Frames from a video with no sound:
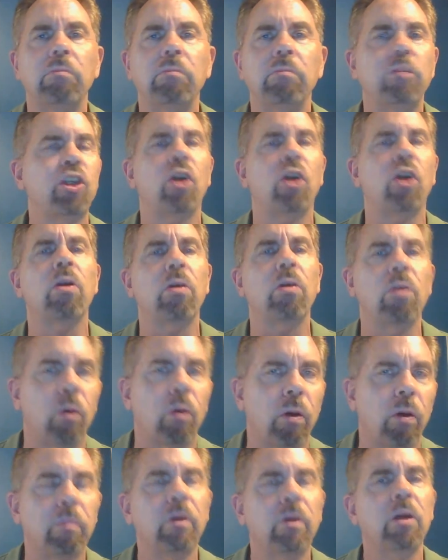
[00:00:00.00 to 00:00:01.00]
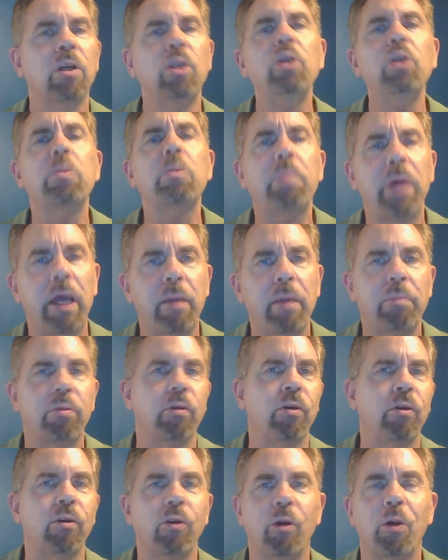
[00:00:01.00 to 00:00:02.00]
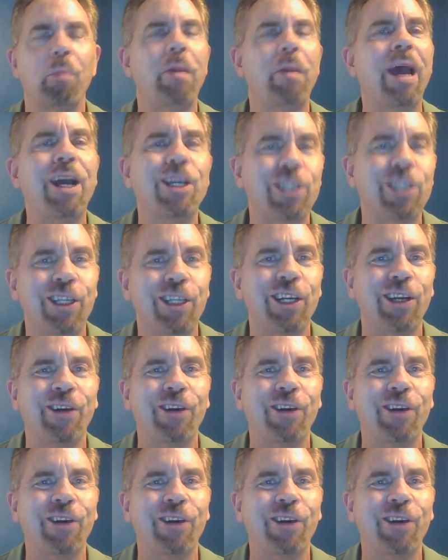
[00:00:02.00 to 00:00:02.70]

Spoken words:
journal or a newspaper or a magazine.